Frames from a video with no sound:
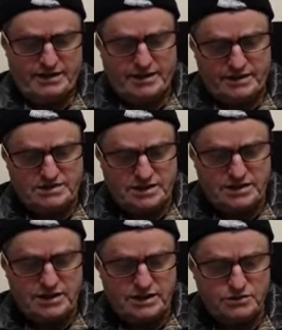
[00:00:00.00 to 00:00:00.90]
That is a
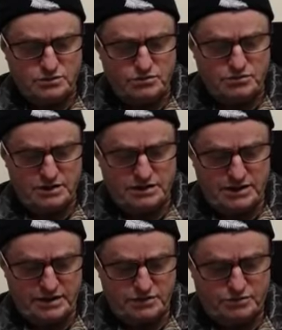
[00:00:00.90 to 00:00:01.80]
lethal,
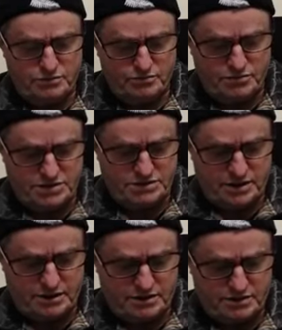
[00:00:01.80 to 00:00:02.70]
lethal mistake.